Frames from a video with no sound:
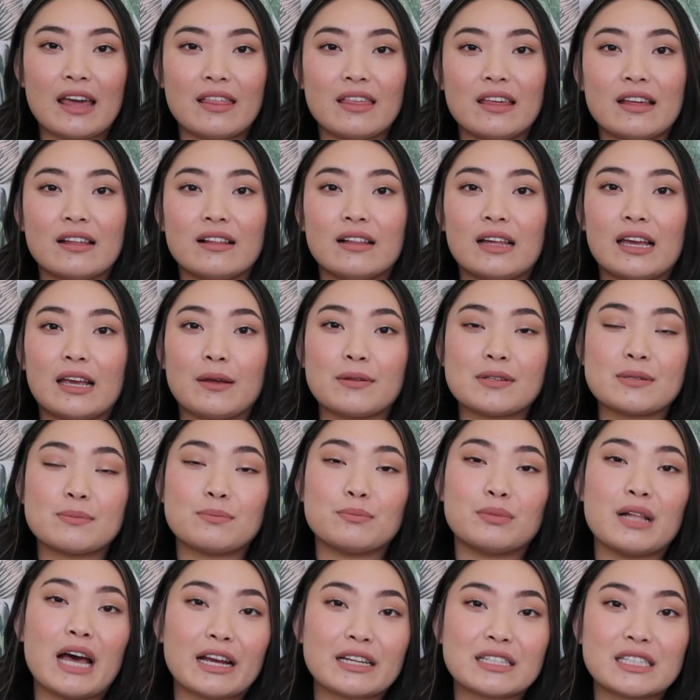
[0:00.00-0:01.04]
I think like
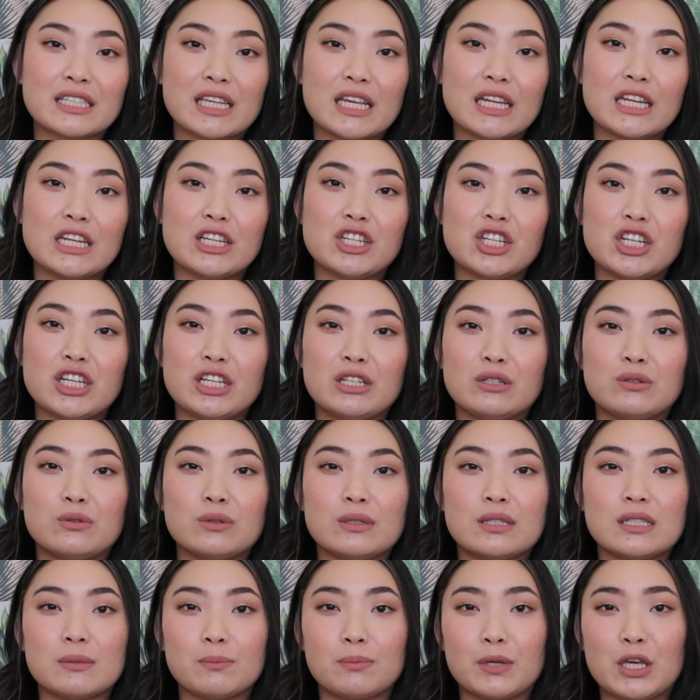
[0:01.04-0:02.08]
some black skinny jeans
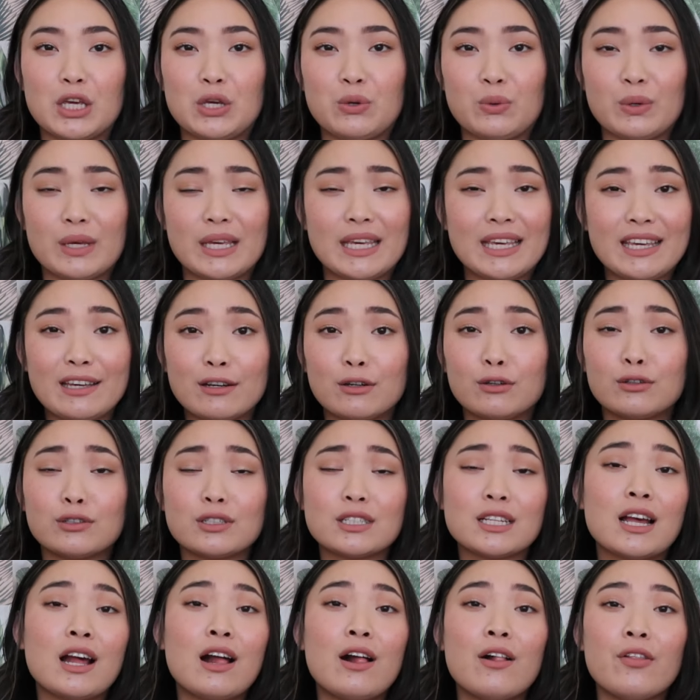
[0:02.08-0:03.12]
with some cute heels,